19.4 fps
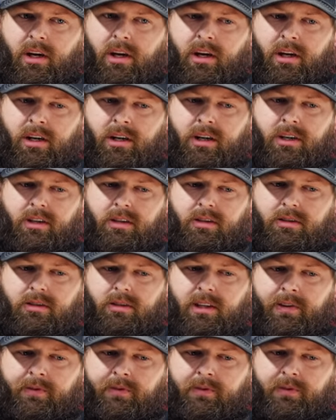Uh,
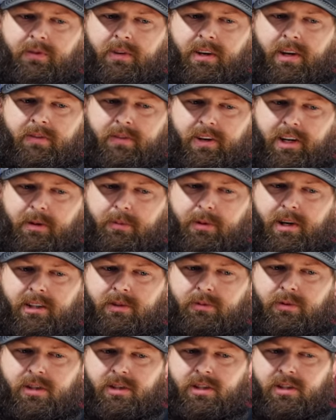if, if
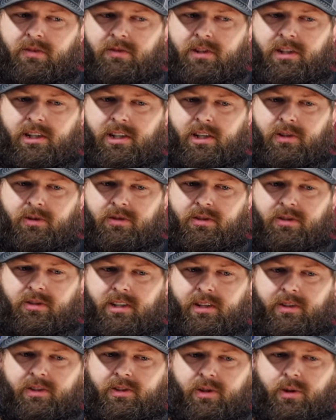anybody's watched the video since
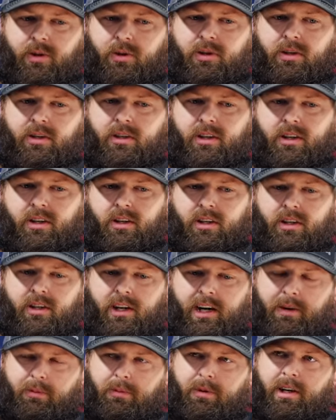I started,
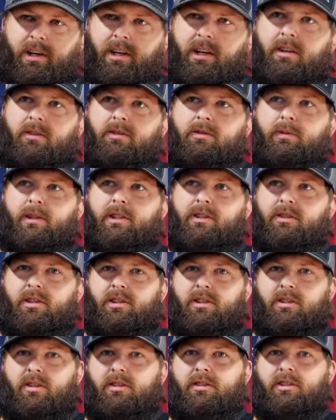everybody knows when my
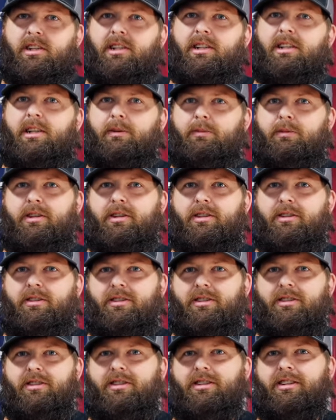truck starts getting emptier
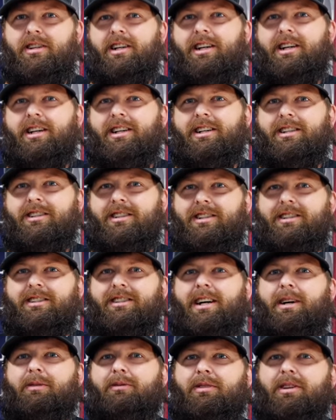that it's getting
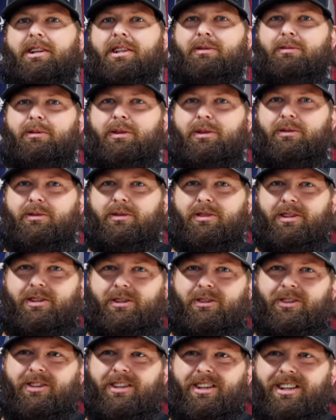time for expo.
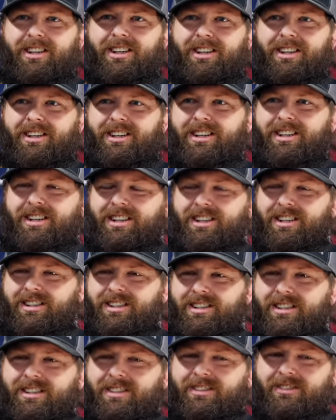So
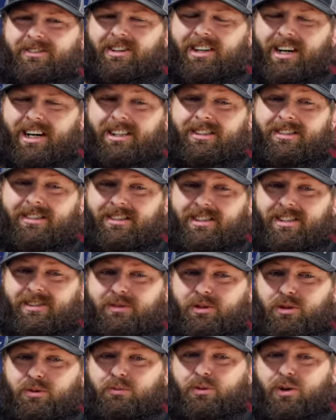uh, we actually leave
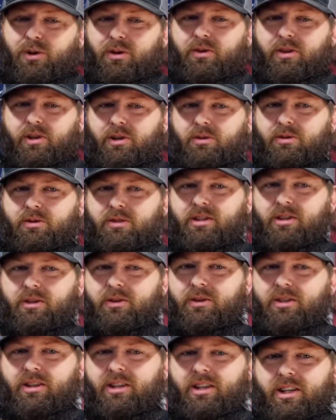tomorrow.
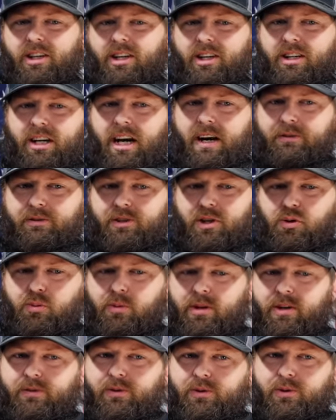So I've sold
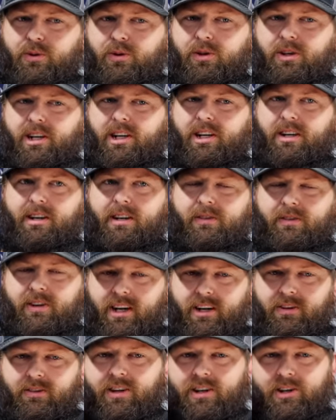my inventory down. I've
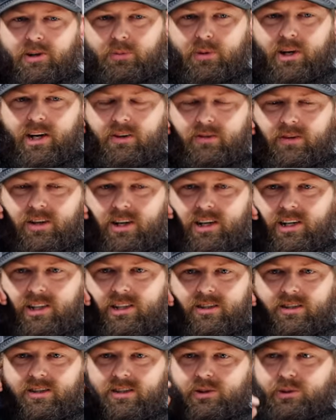got ready to buy
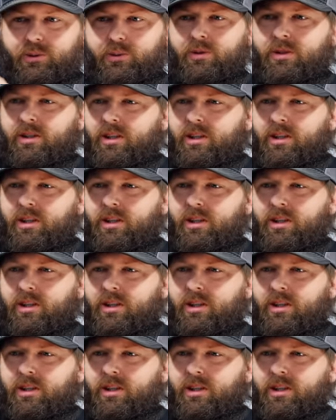right. So